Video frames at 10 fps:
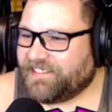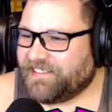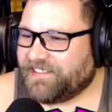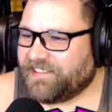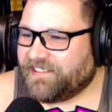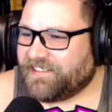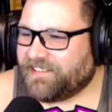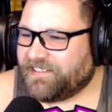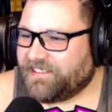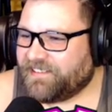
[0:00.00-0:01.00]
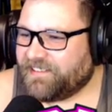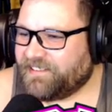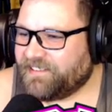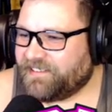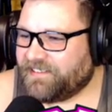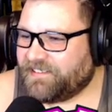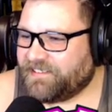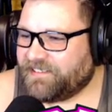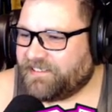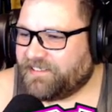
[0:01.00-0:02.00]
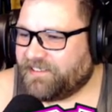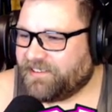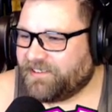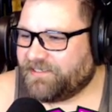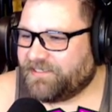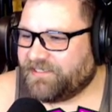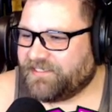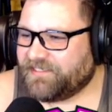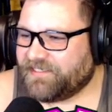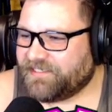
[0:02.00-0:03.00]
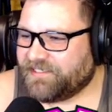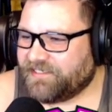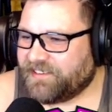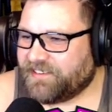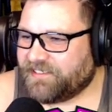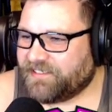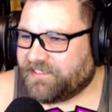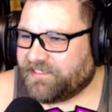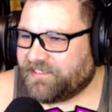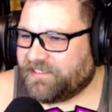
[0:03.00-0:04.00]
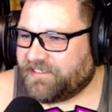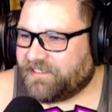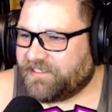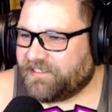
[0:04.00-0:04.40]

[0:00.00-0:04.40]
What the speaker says: The person shown says nothing.